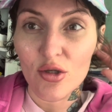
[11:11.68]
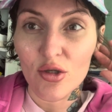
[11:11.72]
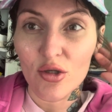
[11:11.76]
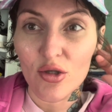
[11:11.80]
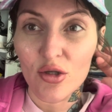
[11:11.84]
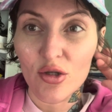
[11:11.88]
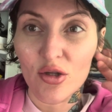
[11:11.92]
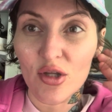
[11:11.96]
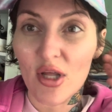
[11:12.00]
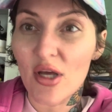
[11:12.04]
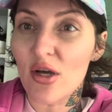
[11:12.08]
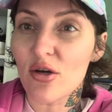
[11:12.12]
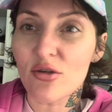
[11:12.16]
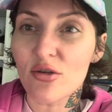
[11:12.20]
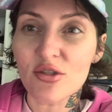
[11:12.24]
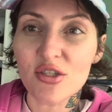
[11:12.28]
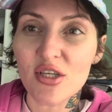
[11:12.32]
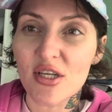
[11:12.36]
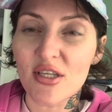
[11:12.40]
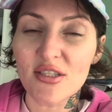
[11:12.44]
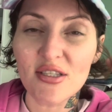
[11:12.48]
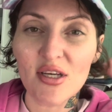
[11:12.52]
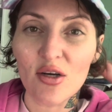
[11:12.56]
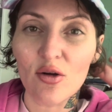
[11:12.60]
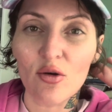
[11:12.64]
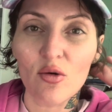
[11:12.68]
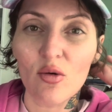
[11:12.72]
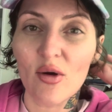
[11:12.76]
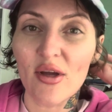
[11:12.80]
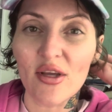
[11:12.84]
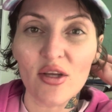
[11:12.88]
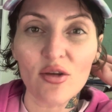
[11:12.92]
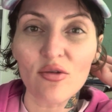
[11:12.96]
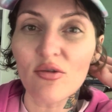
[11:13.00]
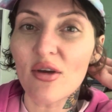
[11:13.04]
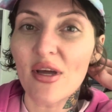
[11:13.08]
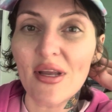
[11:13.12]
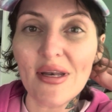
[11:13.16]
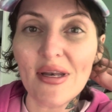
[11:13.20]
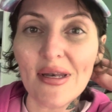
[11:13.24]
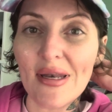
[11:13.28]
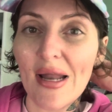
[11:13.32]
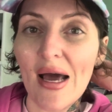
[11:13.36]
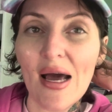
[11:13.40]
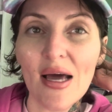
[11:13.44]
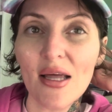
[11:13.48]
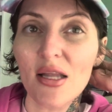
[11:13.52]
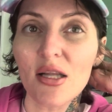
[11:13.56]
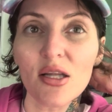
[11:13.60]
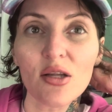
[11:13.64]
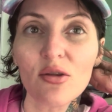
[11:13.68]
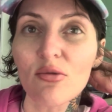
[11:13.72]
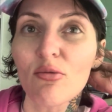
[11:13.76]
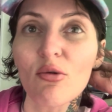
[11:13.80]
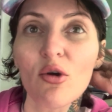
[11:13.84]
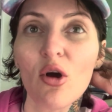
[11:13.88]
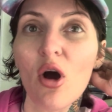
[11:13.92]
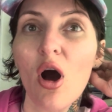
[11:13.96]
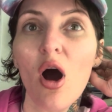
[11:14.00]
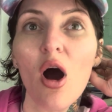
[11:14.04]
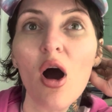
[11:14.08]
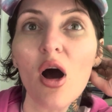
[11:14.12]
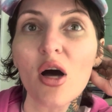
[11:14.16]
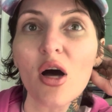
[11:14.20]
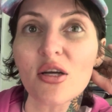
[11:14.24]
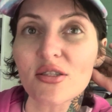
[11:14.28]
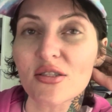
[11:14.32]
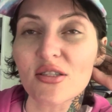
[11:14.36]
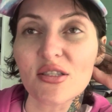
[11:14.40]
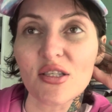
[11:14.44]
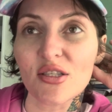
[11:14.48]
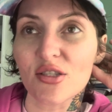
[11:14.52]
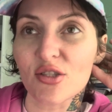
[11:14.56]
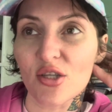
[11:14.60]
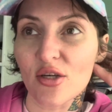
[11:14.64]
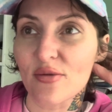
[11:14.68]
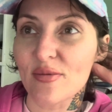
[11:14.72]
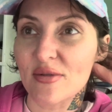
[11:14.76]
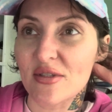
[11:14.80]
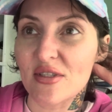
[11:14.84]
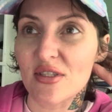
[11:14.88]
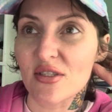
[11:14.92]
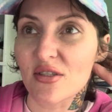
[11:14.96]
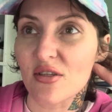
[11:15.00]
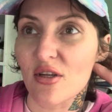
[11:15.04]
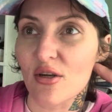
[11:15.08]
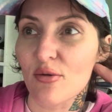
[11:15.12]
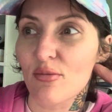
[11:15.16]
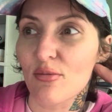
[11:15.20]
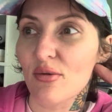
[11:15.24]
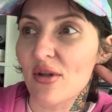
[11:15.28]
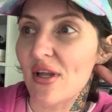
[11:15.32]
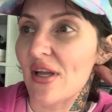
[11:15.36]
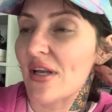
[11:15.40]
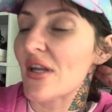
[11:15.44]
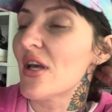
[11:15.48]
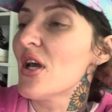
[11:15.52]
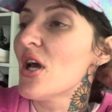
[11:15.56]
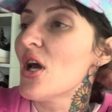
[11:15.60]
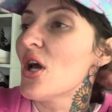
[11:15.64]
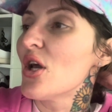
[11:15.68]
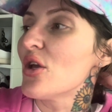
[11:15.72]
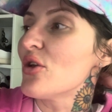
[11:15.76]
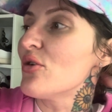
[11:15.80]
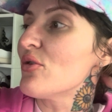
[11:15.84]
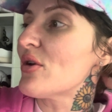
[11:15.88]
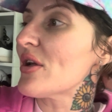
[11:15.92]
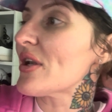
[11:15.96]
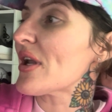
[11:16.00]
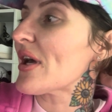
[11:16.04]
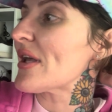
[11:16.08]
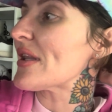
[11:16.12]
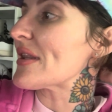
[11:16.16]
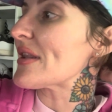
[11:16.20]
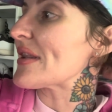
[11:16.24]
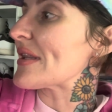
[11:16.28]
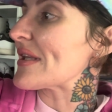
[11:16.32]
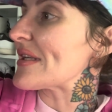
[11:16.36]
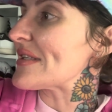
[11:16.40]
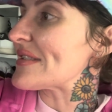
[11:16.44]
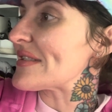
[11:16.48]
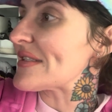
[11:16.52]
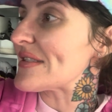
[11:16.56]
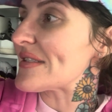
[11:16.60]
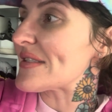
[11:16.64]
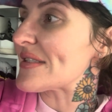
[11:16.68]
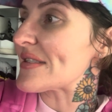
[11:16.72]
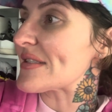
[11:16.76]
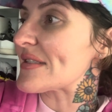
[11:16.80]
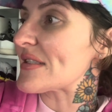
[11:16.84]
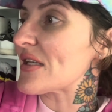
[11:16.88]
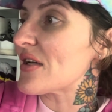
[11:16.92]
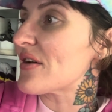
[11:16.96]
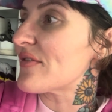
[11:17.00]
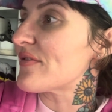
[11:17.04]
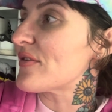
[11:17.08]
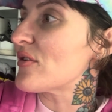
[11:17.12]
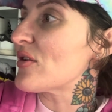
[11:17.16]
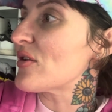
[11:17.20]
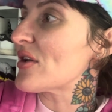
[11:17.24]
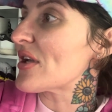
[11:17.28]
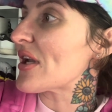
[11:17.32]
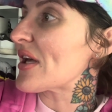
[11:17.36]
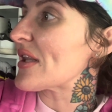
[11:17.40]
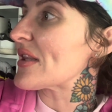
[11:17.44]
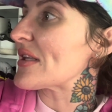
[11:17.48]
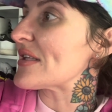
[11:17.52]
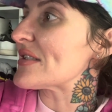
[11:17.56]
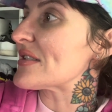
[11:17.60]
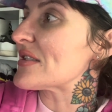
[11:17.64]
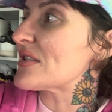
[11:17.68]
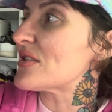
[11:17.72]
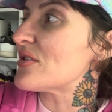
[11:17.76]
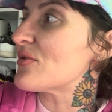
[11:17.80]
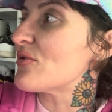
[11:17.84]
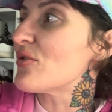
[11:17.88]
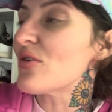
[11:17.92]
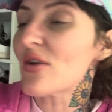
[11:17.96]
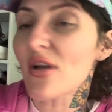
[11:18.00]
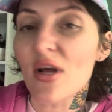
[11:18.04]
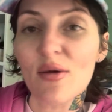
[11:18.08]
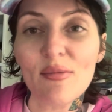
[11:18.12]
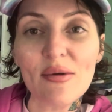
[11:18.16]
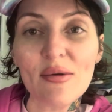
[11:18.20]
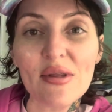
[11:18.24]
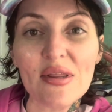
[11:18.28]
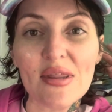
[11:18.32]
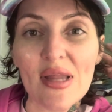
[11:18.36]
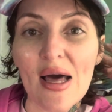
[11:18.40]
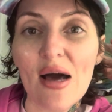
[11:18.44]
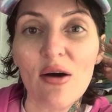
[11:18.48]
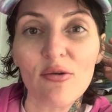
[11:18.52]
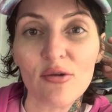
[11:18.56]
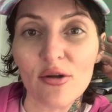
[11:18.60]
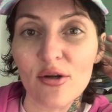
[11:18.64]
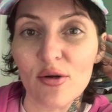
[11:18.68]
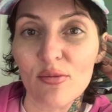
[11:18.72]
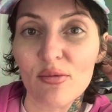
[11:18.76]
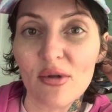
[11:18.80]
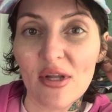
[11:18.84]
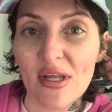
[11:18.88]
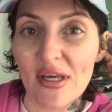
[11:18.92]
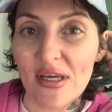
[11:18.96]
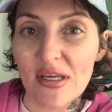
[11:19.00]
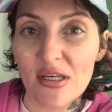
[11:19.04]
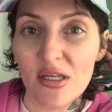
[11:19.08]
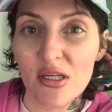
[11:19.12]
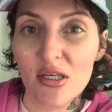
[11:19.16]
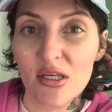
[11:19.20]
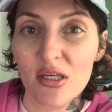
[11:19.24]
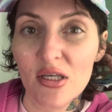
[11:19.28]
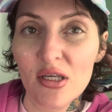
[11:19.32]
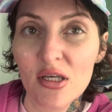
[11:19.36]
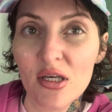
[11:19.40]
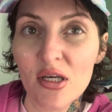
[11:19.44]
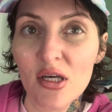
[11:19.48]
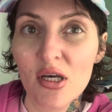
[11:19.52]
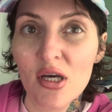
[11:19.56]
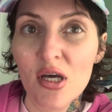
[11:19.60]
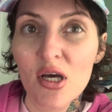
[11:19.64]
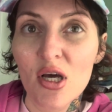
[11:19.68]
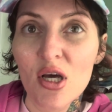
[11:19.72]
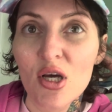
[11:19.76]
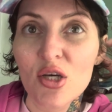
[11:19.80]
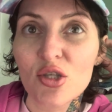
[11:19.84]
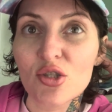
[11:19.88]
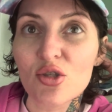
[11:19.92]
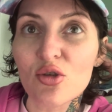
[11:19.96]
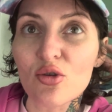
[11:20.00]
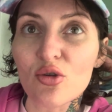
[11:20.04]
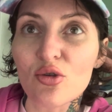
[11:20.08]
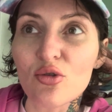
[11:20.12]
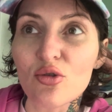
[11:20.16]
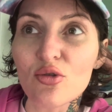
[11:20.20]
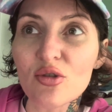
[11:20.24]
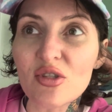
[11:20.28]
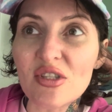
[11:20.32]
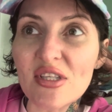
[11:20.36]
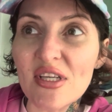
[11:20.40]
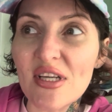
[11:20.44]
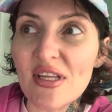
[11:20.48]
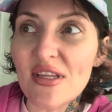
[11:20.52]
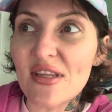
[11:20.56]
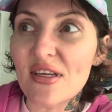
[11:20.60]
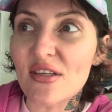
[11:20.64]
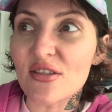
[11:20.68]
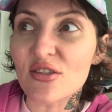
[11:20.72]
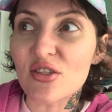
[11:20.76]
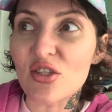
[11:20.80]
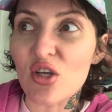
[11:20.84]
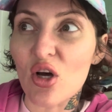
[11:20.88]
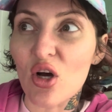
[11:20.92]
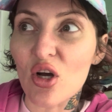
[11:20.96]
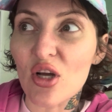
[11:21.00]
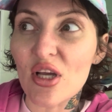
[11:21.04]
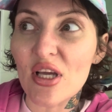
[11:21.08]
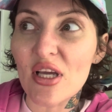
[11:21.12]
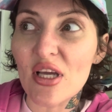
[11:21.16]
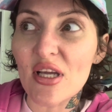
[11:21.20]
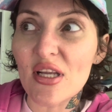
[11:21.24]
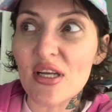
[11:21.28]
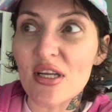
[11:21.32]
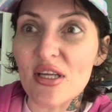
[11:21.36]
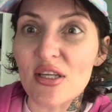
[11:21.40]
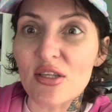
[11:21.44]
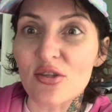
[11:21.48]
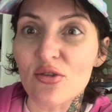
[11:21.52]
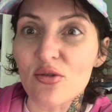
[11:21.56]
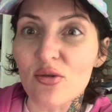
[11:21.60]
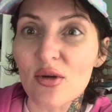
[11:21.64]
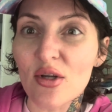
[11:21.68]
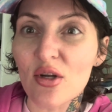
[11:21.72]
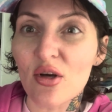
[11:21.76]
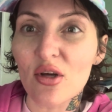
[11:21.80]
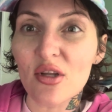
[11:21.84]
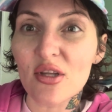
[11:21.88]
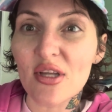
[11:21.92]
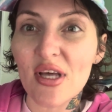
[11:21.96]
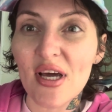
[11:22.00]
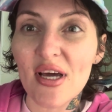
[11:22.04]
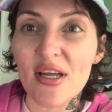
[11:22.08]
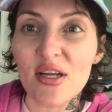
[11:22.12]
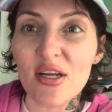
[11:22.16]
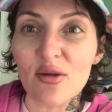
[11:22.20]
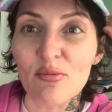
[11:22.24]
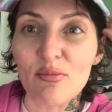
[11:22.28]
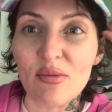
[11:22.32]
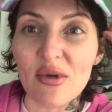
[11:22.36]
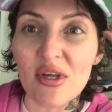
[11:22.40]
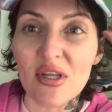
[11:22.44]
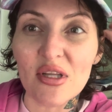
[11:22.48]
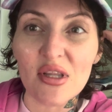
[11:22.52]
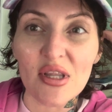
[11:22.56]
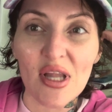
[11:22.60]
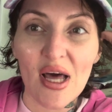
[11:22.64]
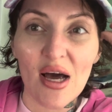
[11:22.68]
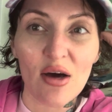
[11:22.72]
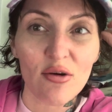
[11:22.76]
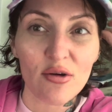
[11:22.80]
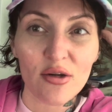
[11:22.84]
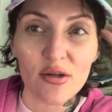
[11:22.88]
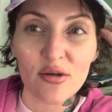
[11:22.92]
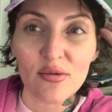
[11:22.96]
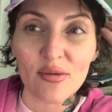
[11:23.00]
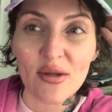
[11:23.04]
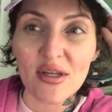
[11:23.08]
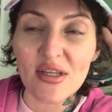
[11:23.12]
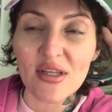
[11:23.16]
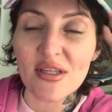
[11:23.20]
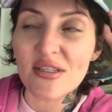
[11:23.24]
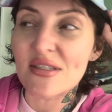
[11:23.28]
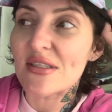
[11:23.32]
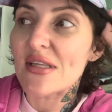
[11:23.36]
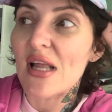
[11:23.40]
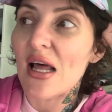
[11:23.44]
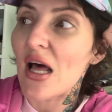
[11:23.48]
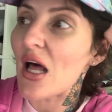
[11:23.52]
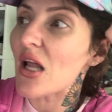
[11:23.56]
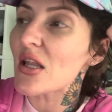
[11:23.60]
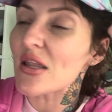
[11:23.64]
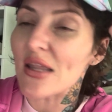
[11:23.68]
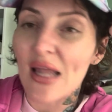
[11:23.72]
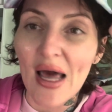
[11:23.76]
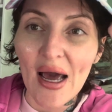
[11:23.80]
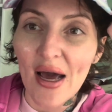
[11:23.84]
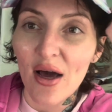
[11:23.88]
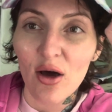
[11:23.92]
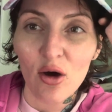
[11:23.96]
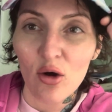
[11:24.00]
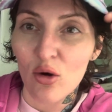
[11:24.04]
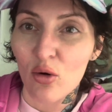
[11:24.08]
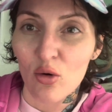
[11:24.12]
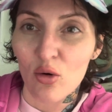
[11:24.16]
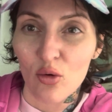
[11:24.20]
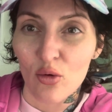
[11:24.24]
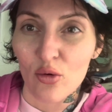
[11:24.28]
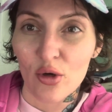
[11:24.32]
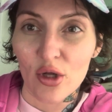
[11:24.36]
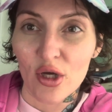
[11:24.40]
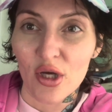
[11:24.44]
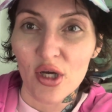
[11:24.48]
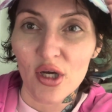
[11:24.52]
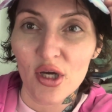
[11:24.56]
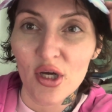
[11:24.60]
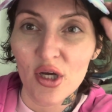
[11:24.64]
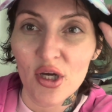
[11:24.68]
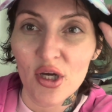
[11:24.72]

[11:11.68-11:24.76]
They gonna shut it down quick. You cannot cause disturbances on a plane. You cannot listen to stuff. You cannot be loud on a plane. So you sitting there talking and doing all that and being loud on a plane, that's not allowed.